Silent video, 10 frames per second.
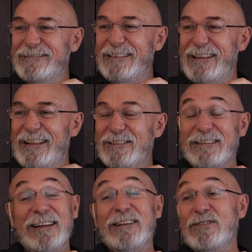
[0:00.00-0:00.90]
And
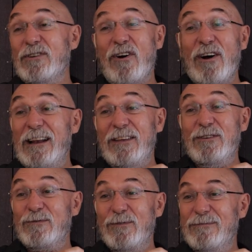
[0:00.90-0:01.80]
that's highly
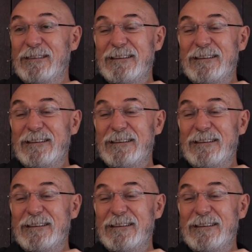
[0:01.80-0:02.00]
useful.